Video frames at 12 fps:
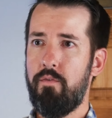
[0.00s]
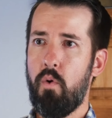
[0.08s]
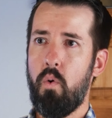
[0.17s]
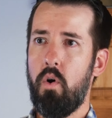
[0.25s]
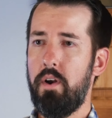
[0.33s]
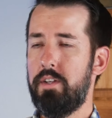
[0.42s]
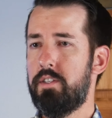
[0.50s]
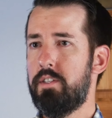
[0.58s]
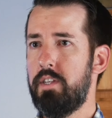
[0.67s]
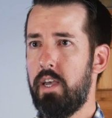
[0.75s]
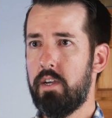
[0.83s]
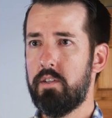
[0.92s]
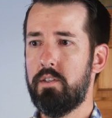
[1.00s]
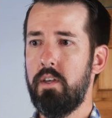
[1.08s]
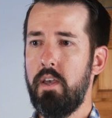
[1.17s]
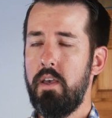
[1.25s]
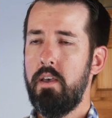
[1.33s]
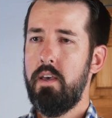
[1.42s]
4, and 6
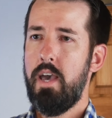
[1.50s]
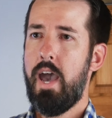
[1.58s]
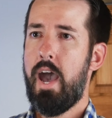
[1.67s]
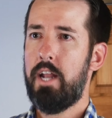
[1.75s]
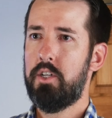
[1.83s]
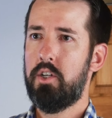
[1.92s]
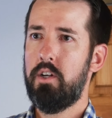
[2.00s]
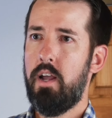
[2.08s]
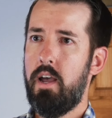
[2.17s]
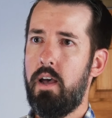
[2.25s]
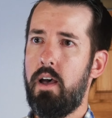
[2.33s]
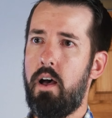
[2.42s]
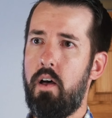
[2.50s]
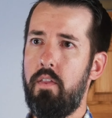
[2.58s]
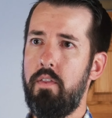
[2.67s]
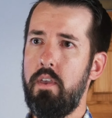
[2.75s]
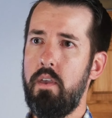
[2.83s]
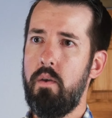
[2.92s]
hatch
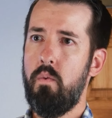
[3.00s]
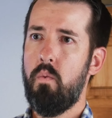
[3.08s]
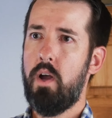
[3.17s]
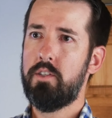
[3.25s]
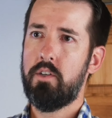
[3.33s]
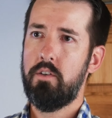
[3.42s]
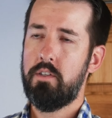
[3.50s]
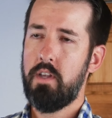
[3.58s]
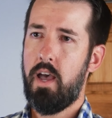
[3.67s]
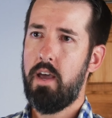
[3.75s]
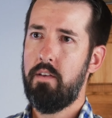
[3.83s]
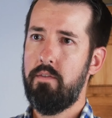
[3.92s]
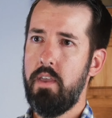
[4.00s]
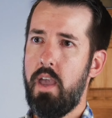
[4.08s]
on the western side of the